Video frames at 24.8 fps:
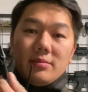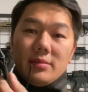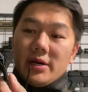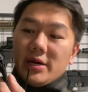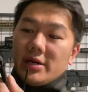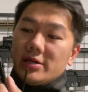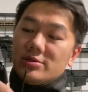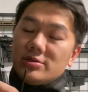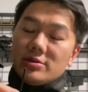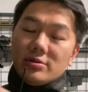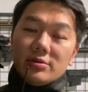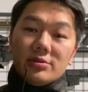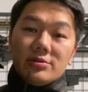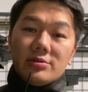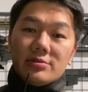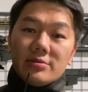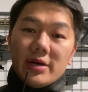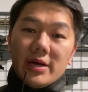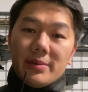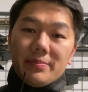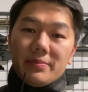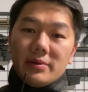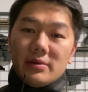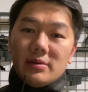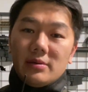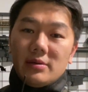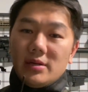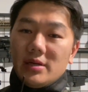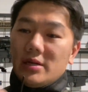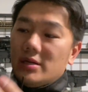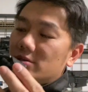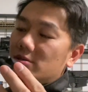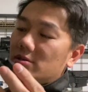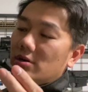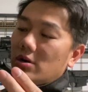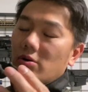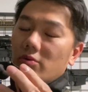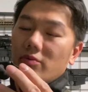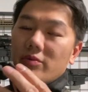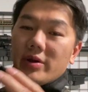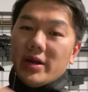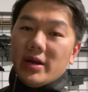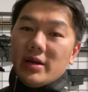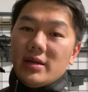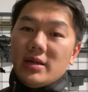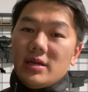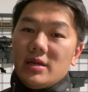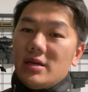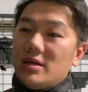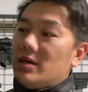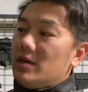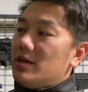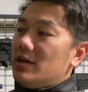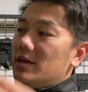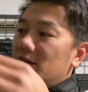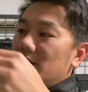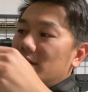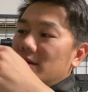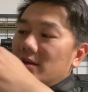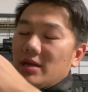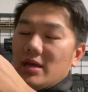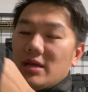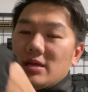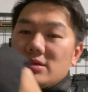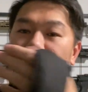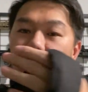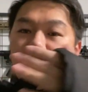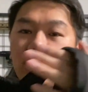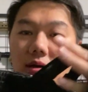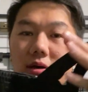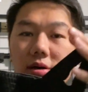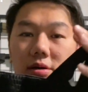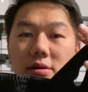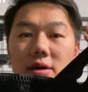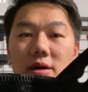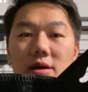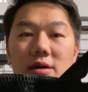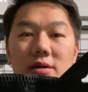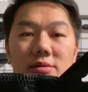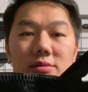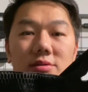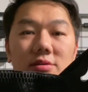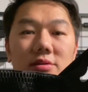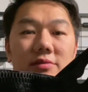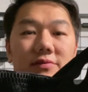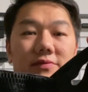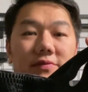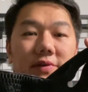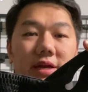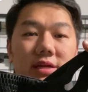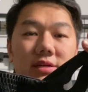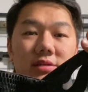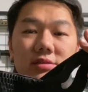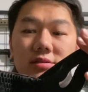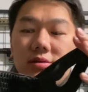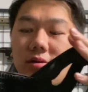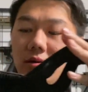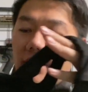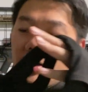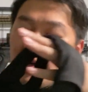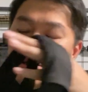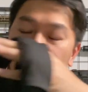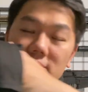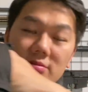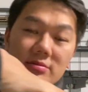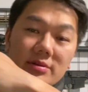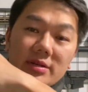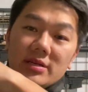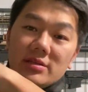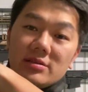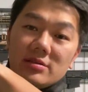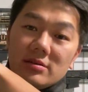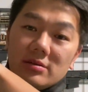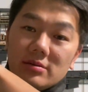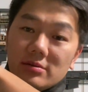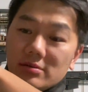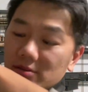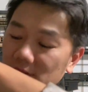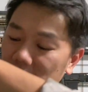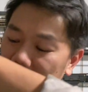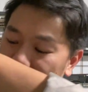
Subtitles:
shoulder strap is already installed onto the vest, so I don't need to,